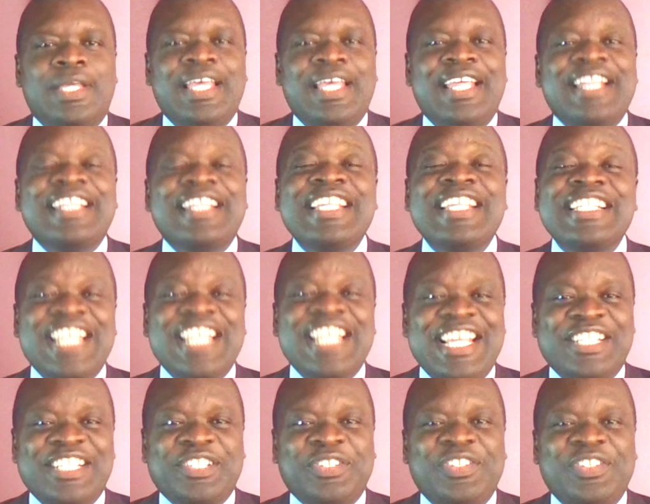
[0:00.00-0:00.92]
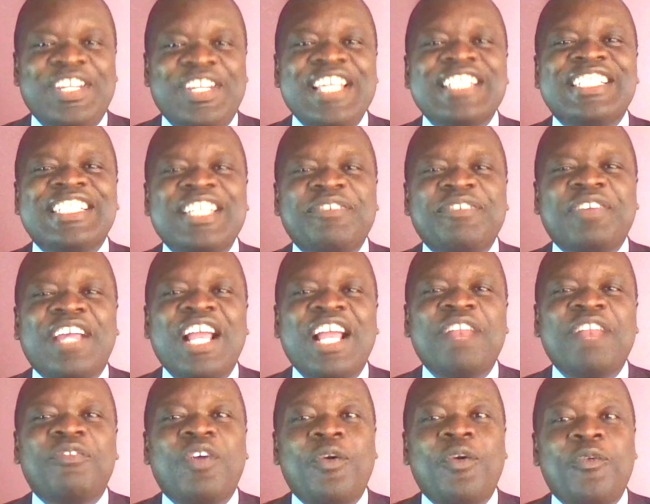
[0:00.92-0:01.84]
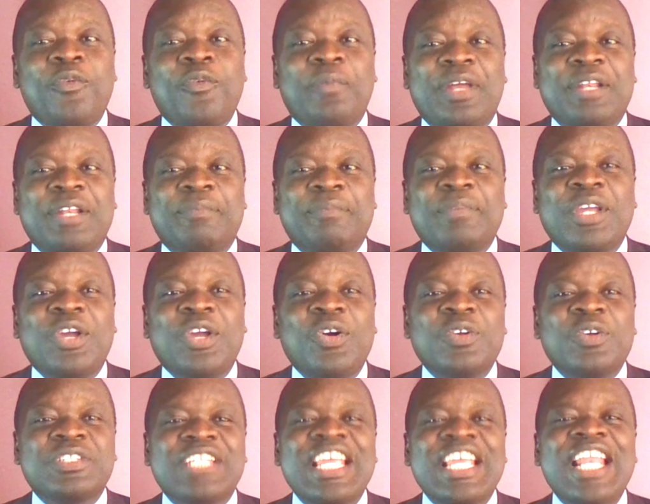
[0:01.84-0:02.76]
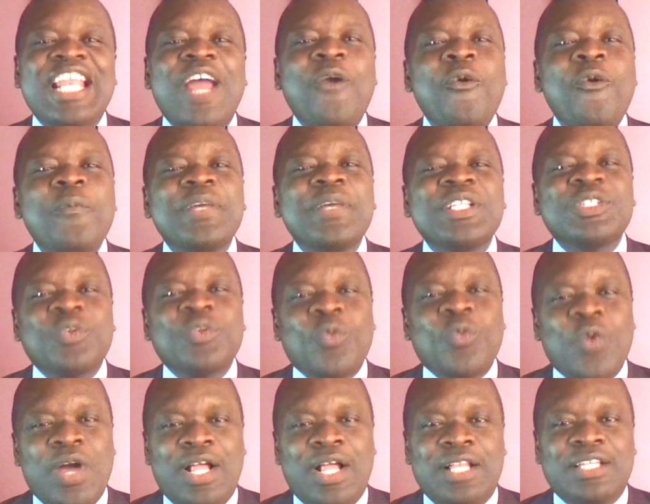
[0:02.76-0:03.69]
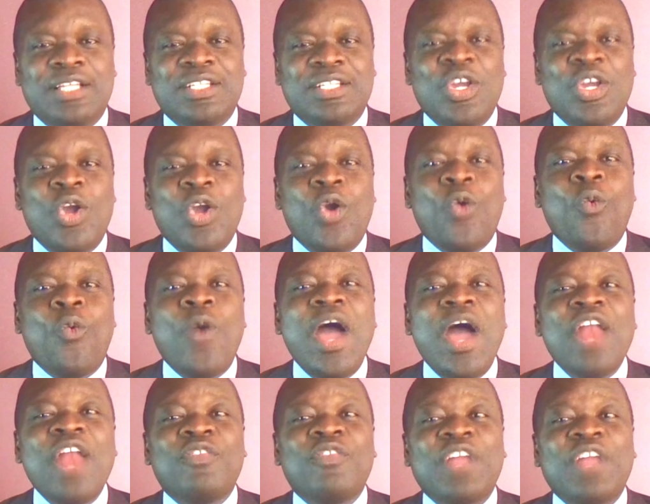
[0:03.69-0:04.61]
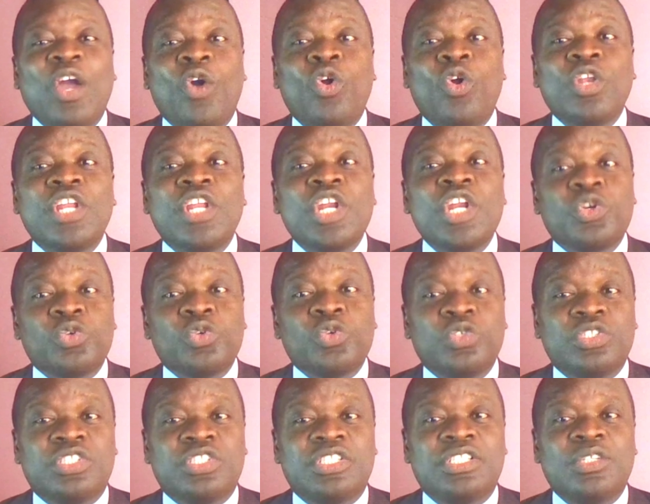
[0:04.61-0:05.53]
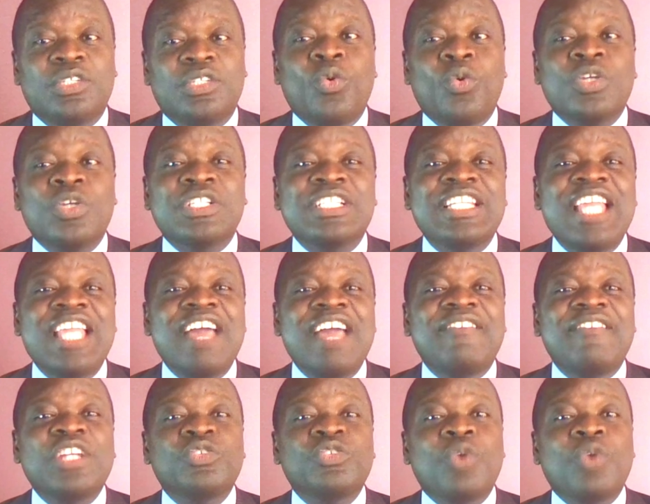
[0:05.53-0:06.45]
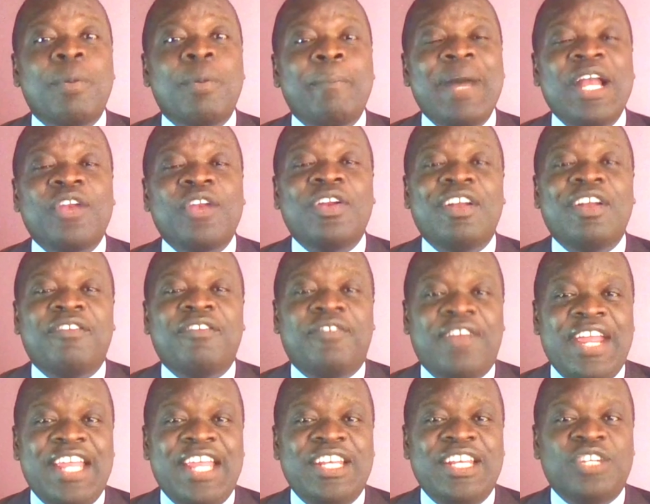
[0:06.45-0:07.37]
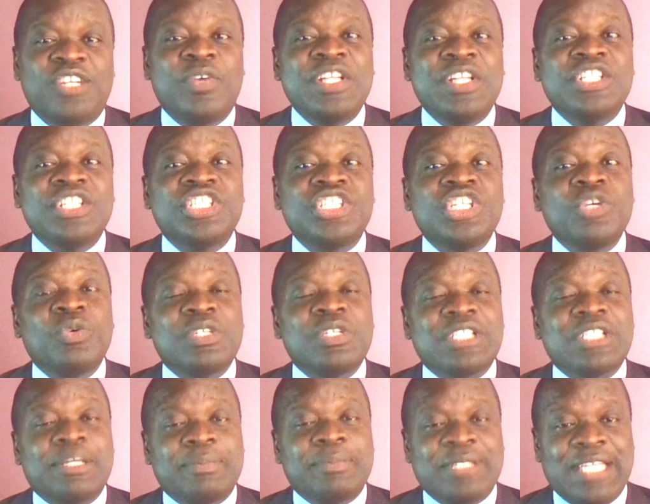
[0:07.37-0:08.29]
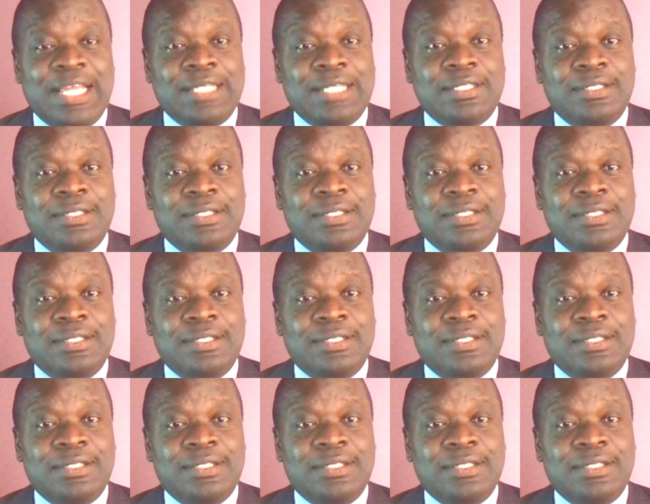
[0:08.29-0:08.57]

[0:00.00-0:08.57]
This lesson is difficult for a woman because in a woman's world, one of the golden rules was never to abandon a friend when she was upset.